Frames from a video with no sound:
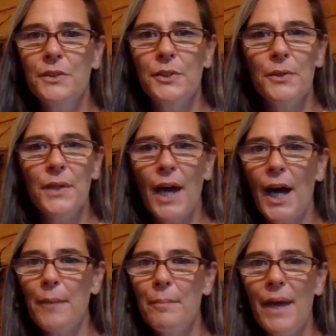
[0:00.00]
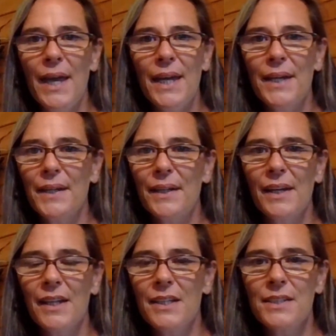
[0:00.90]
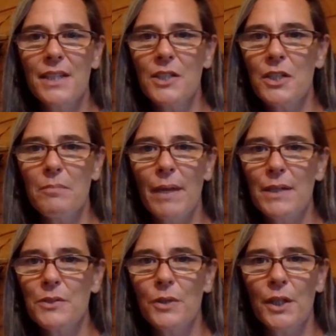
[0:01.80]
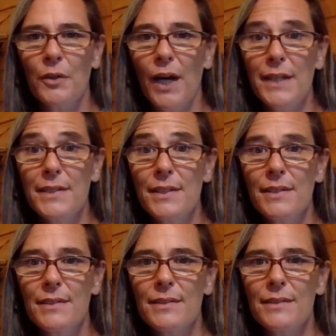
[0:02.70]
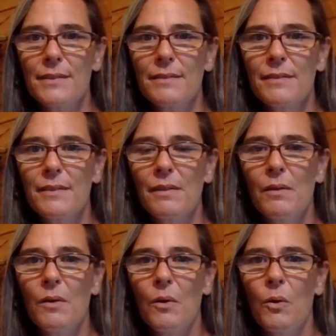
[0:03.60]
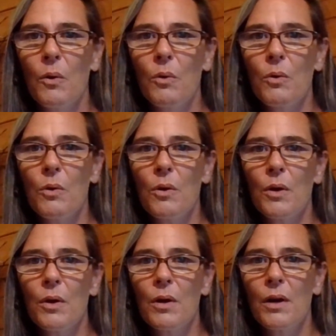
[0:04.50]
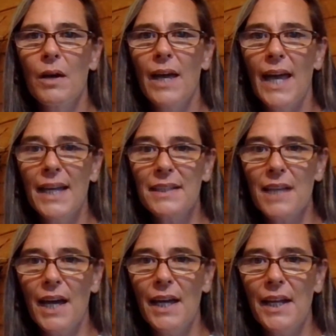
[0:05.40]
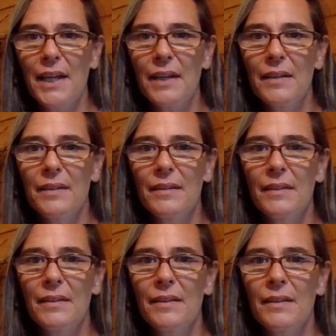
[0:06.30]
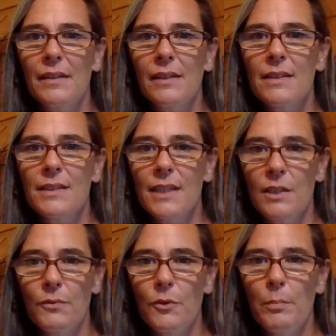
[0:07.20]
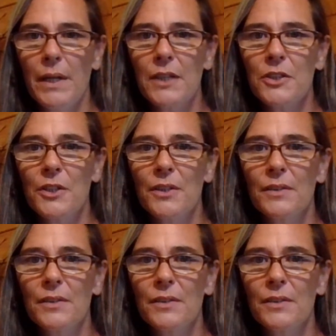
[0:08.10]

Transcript: do not make a decision based on a crisis or anxiety. See the full picture